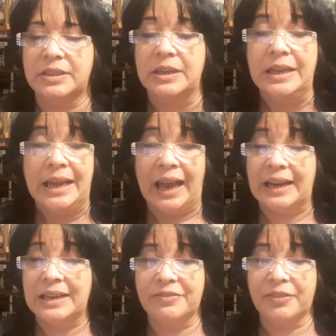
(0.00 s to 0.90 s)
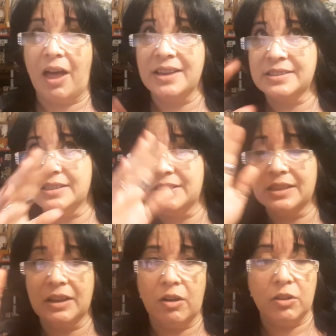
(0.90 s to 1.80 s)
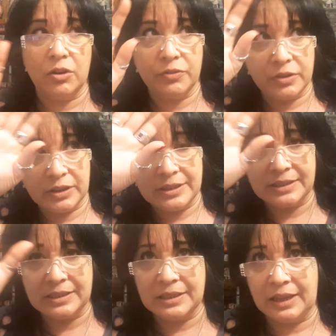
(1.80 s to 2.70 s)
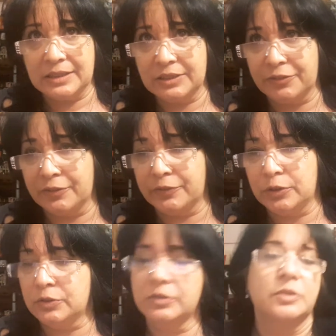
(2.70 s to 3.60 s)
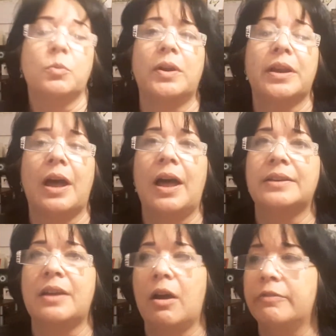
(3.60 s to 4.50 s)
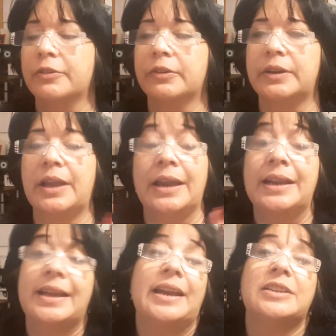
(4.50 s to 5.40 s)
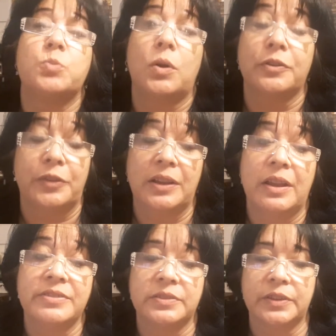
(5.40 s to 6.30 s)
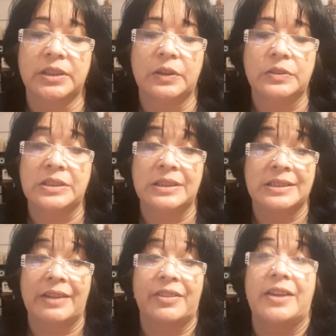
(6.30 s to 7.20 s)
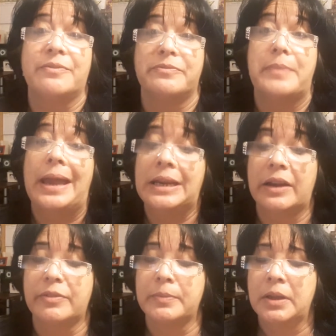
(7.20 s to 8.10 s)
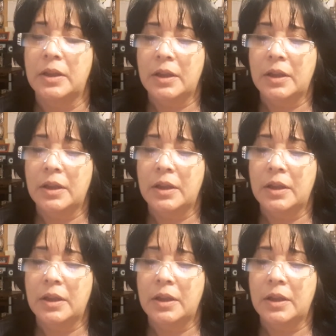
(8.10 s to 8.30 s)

And he flies this thing all over and can see like different views and whatnot and hover. And it's wonderful. I love his videos. He doesn't have like many of them.